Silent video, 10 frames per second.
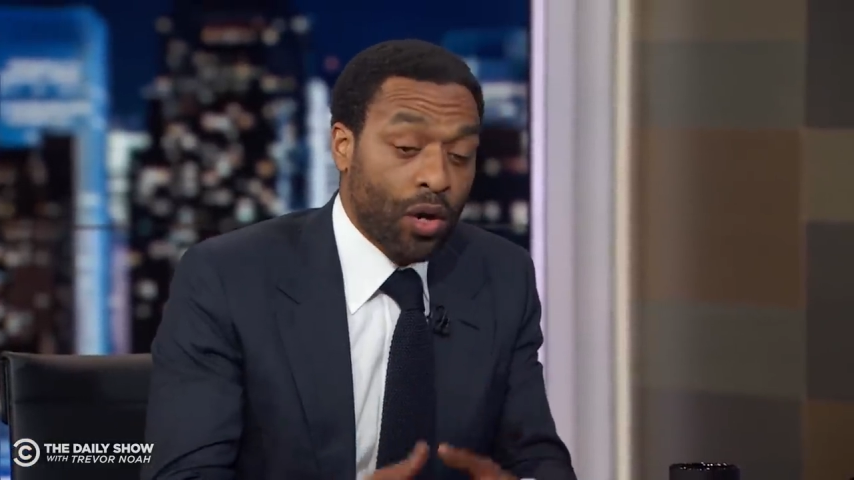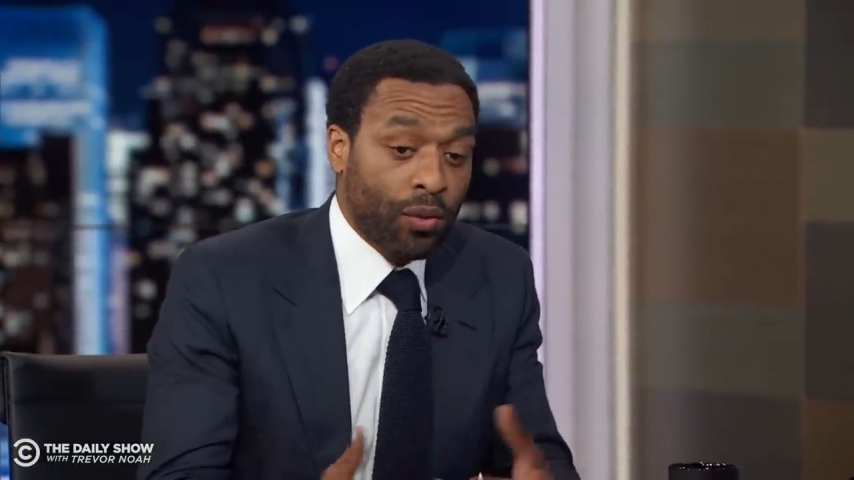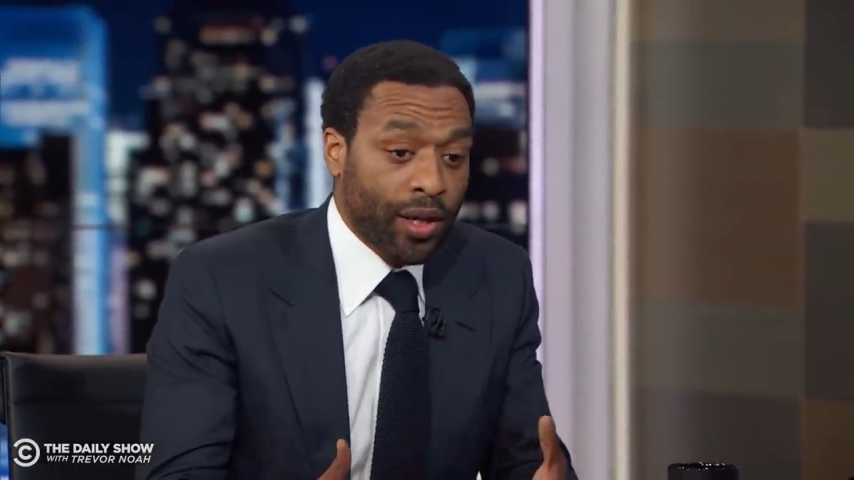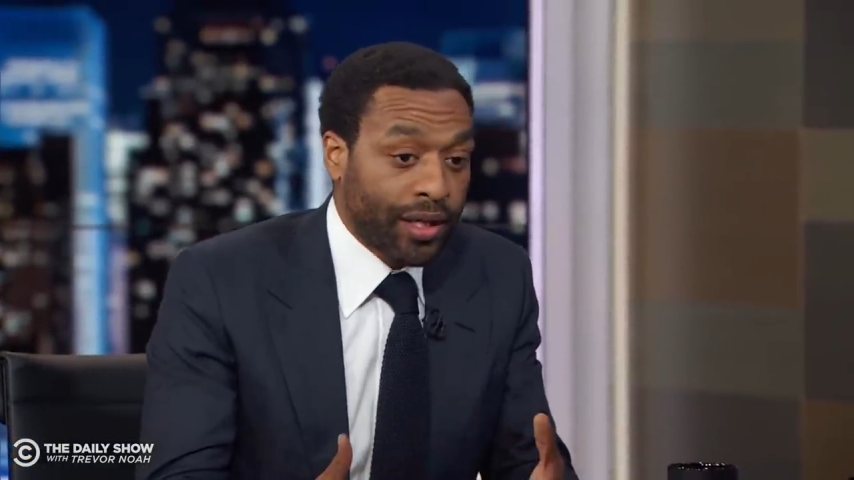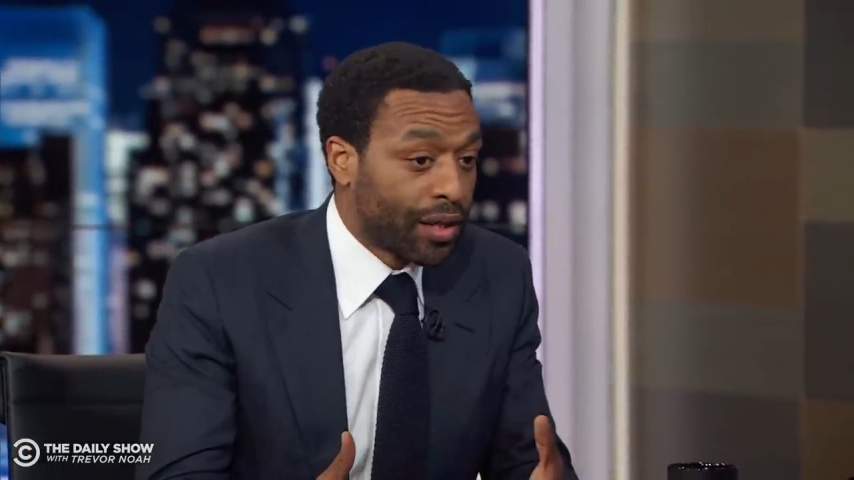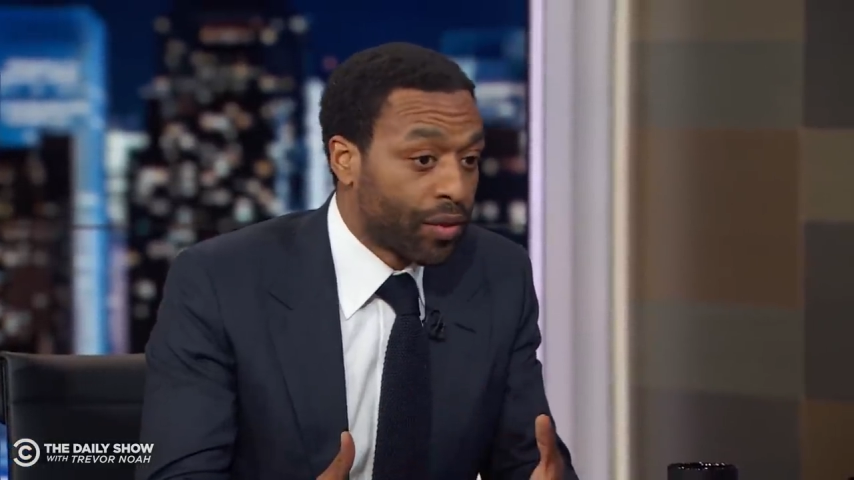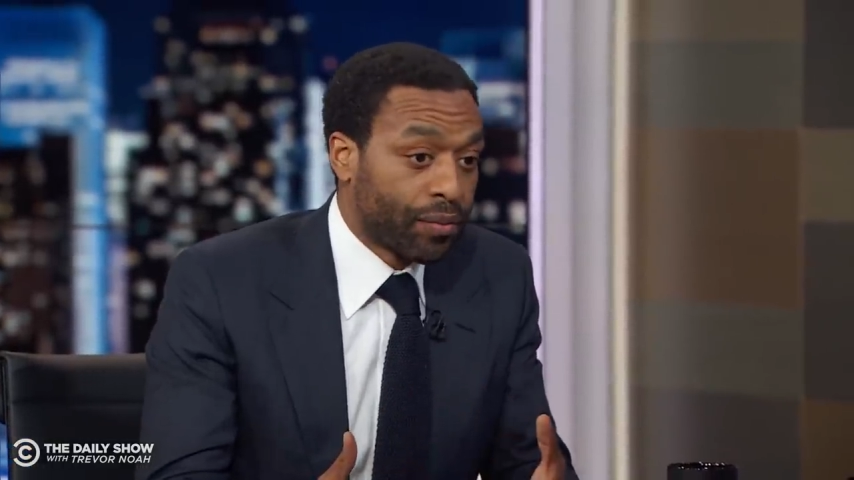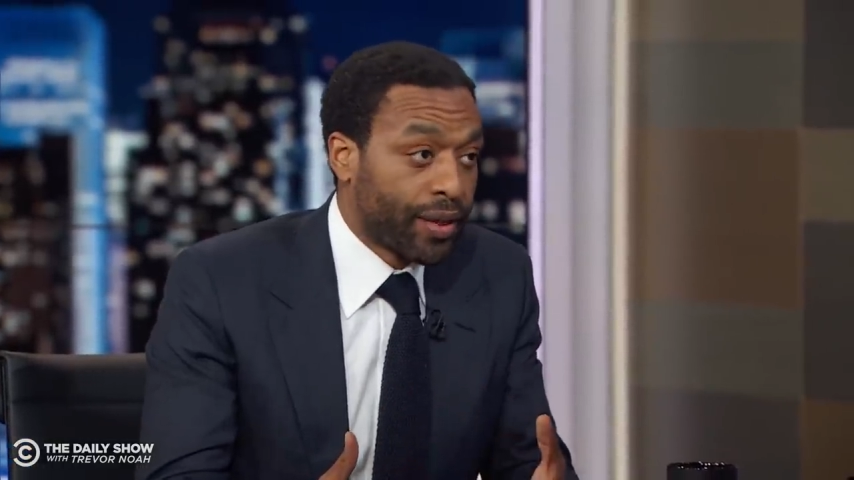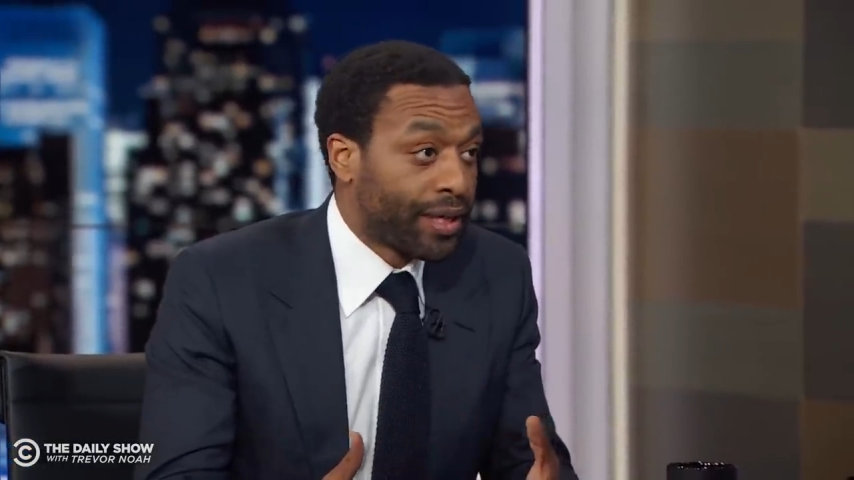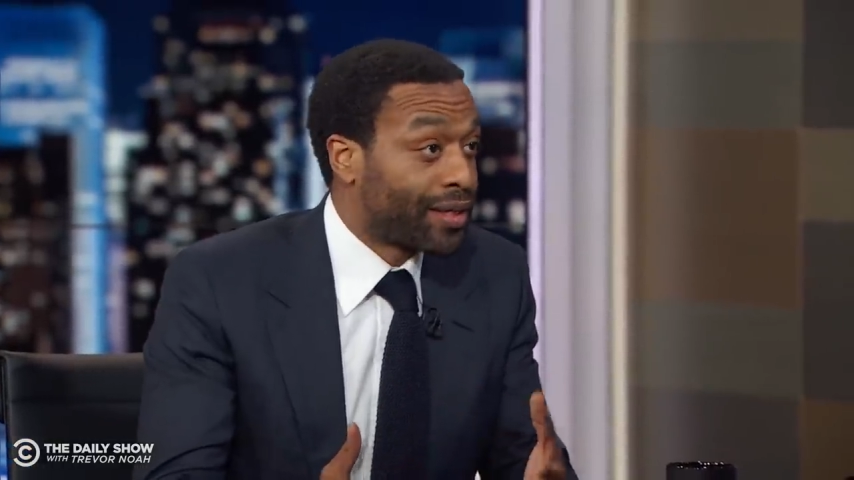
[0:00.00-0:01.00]
working with
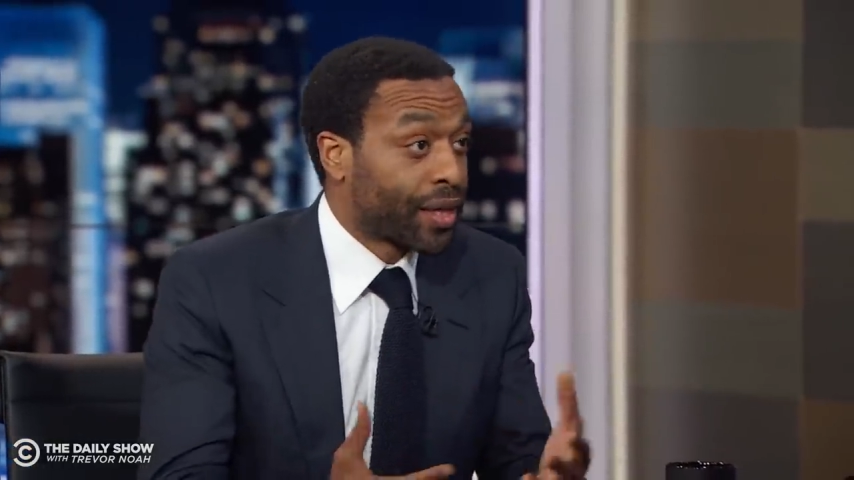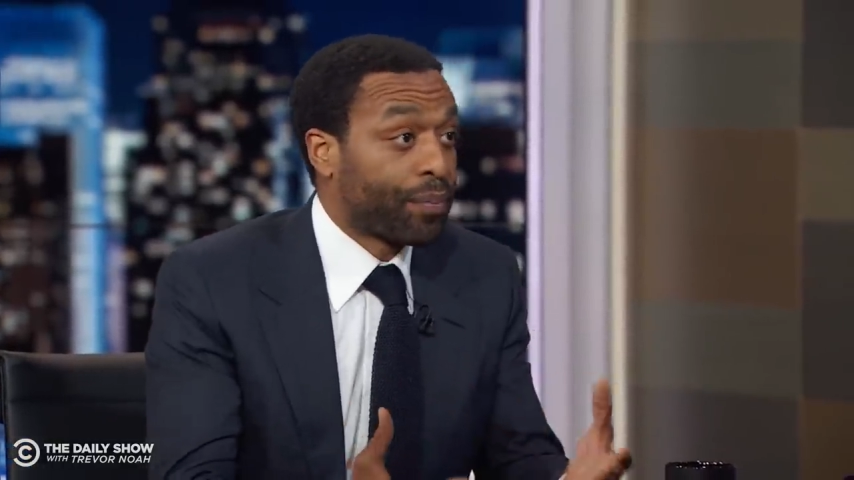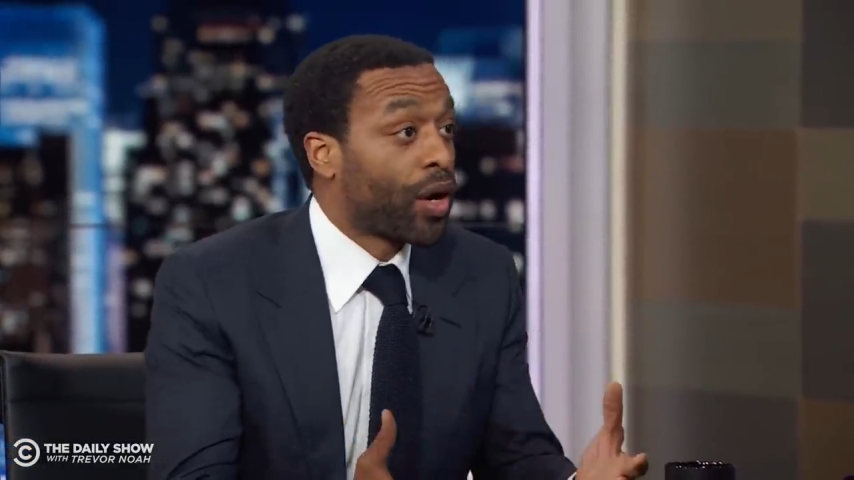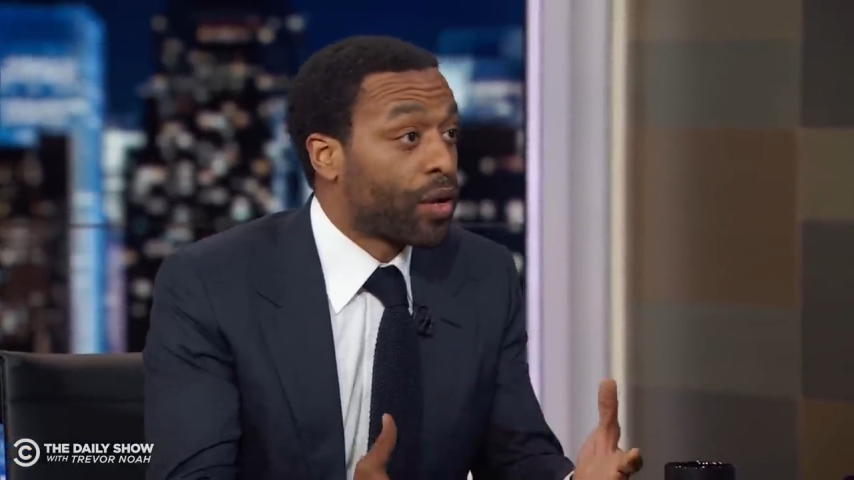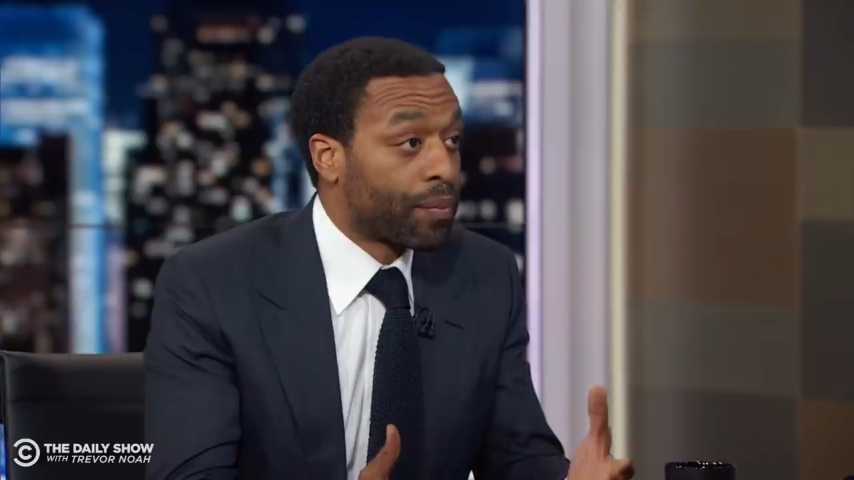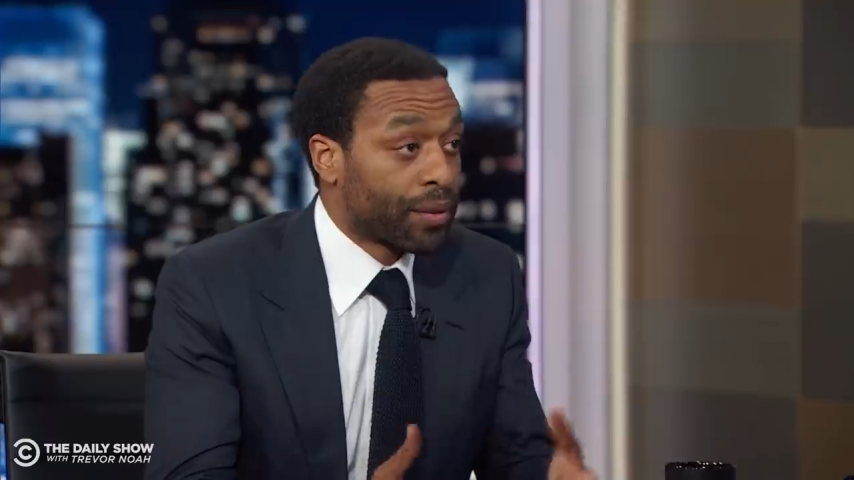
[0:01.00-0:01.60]
me, Dick Pope,